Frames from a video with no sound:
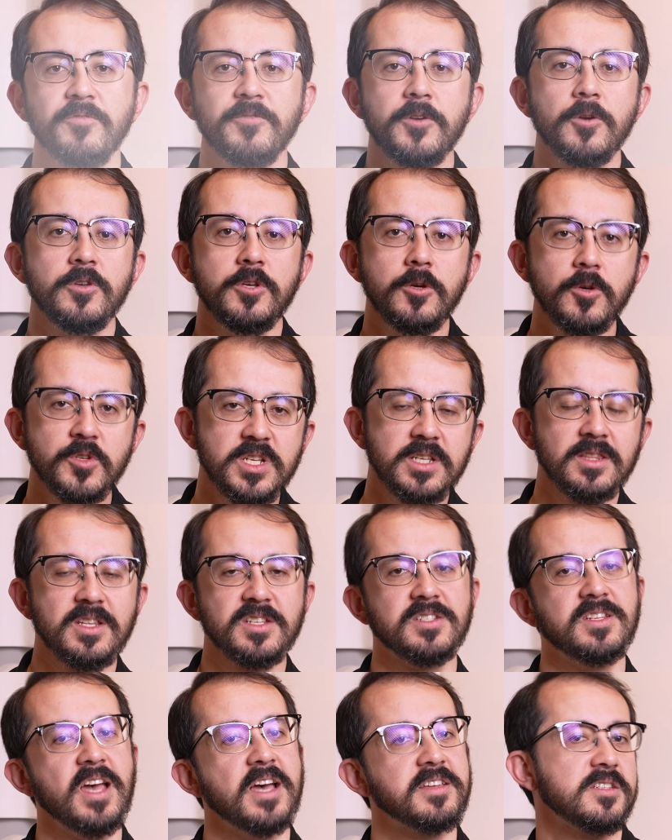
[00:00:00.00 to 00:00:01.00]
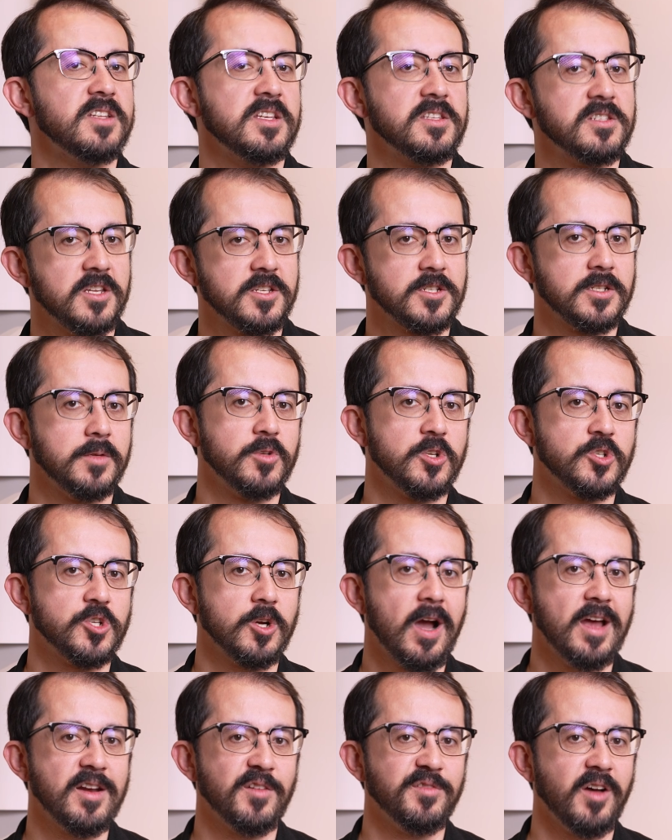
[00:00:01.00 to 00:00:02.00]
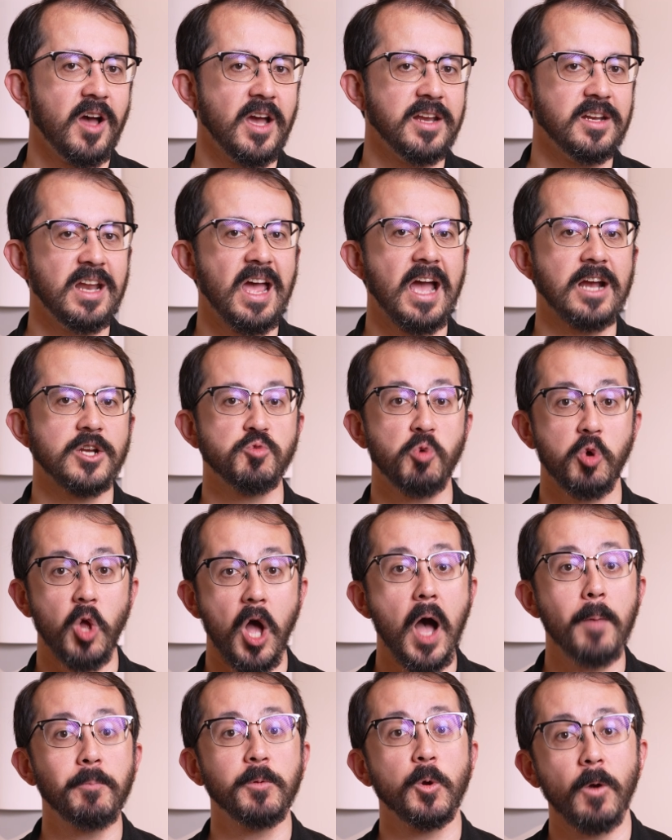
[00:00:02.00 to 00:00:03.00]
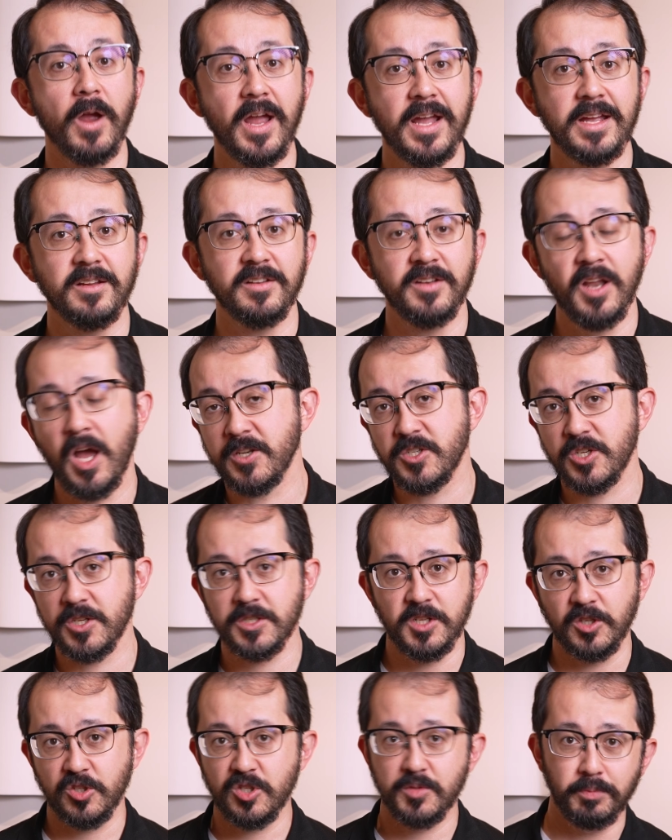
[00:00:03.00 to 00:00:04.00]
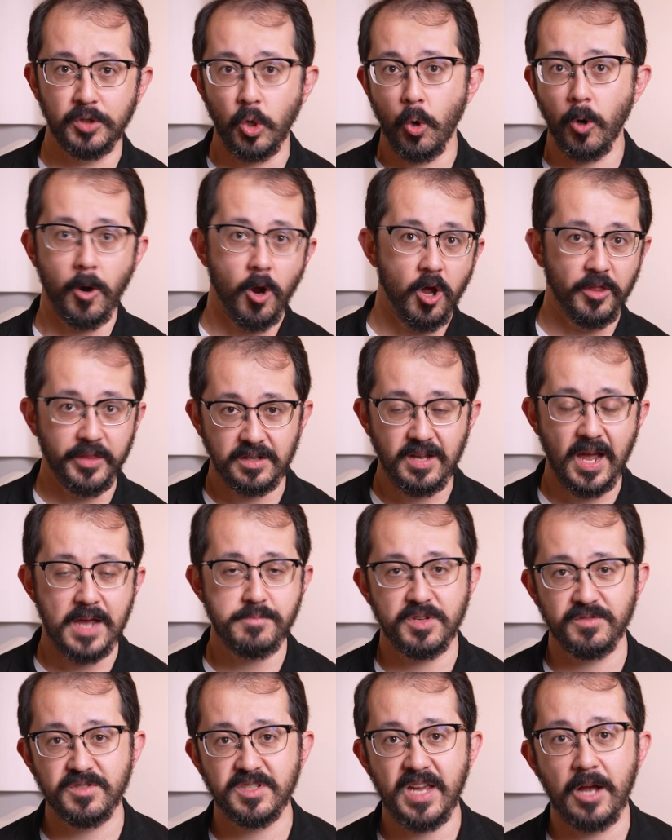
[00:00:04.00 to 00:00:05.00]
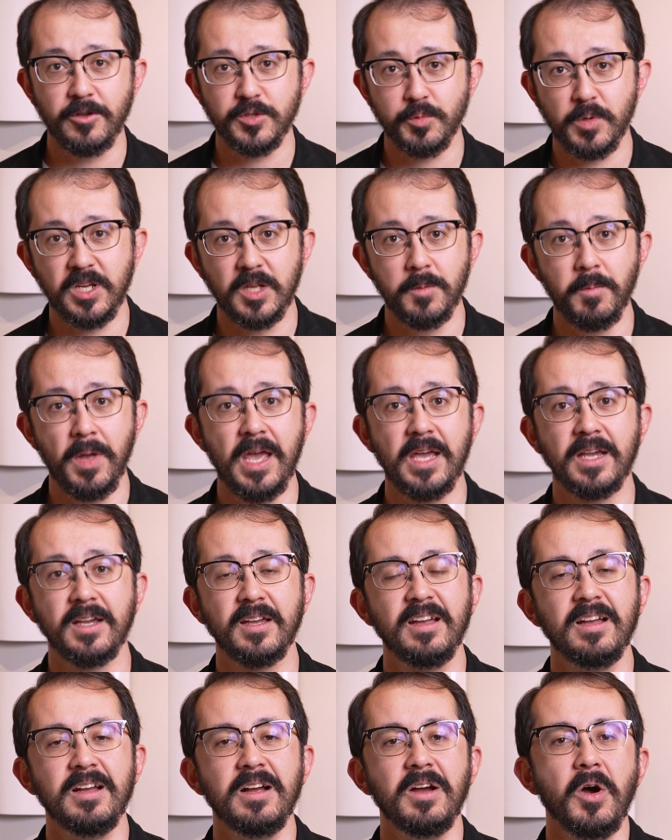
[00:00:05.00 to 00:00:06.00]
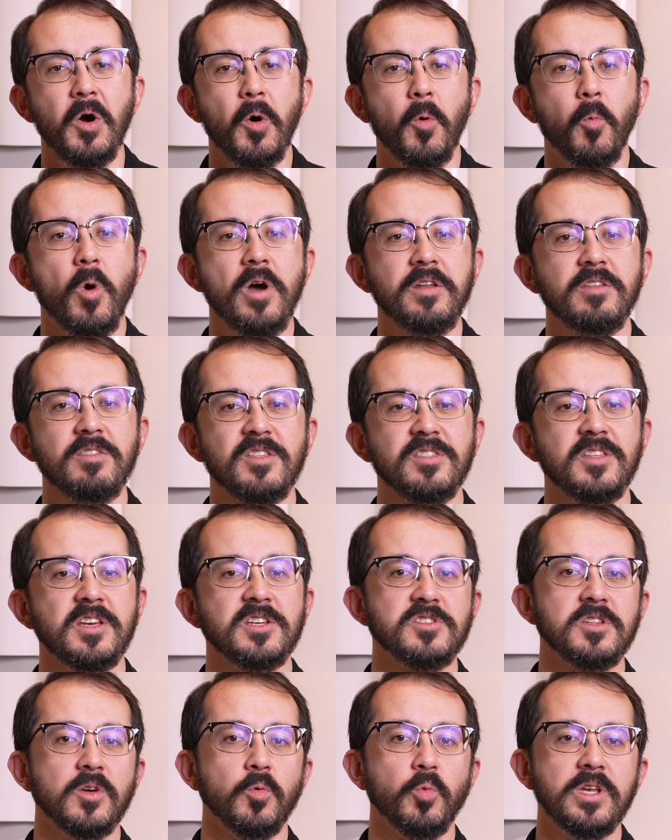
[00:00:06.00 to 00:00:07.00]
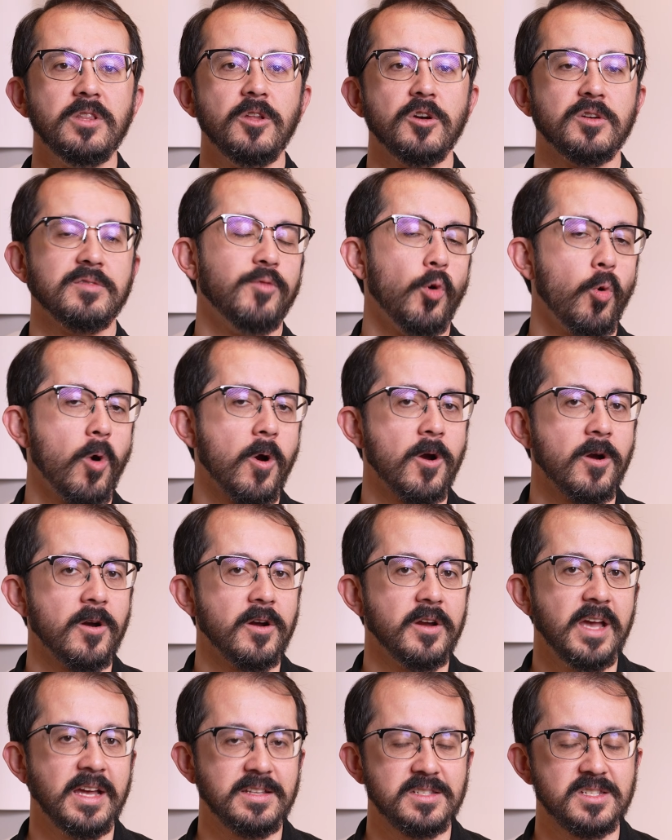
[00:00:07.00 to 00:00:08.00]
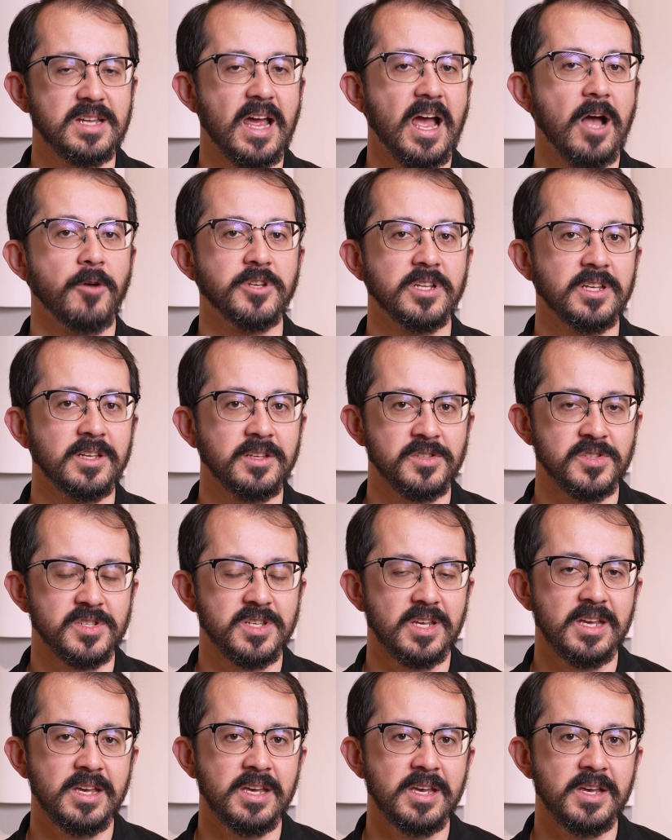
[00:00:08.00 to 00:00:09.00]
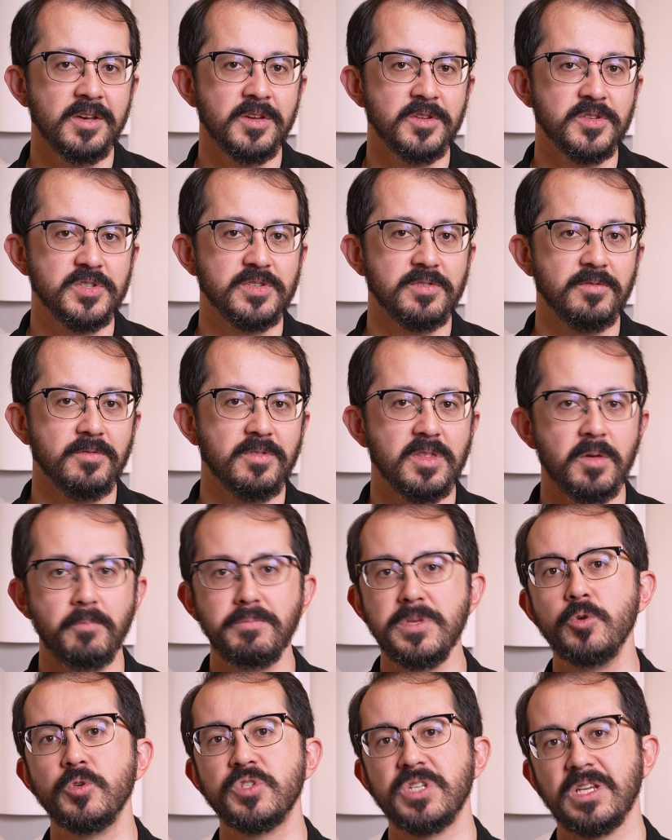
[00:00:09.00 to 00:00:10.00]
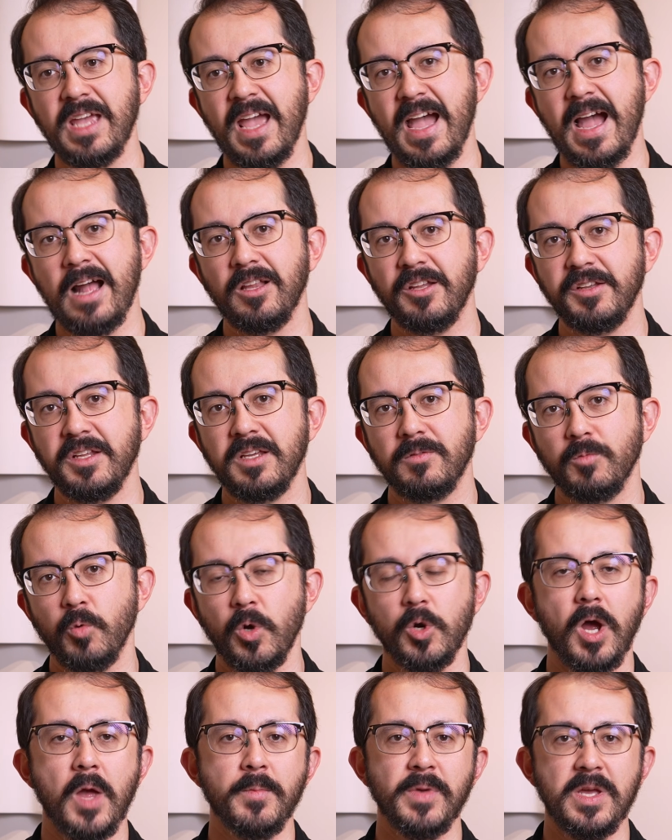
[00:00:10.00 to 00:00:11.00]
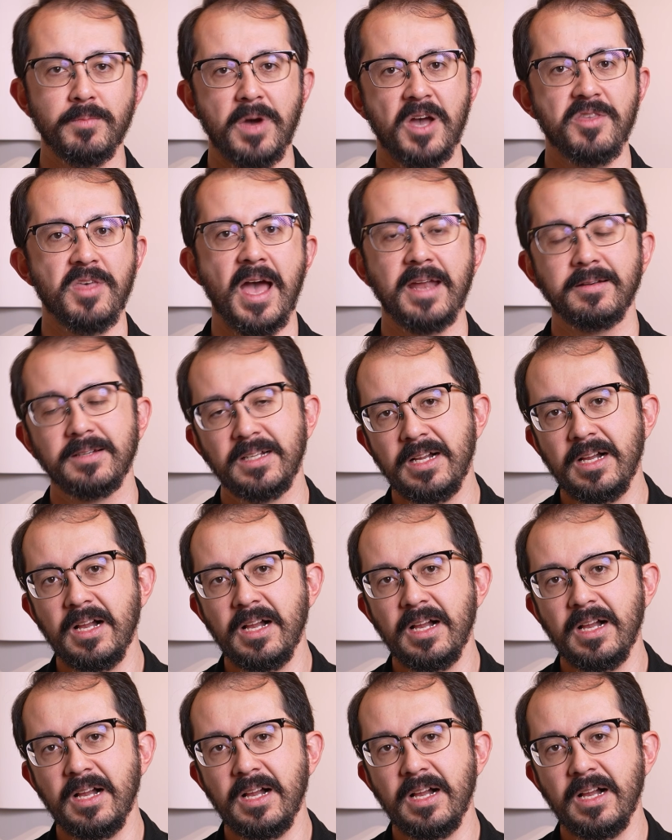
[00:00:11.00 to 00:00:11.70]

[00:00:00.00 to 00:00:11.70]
if you're using this testing system to try to find an actual upgrade and not just explore all the types of sounds we can make, one of the things that we look for at soundings is the musicality. What do I mean by that?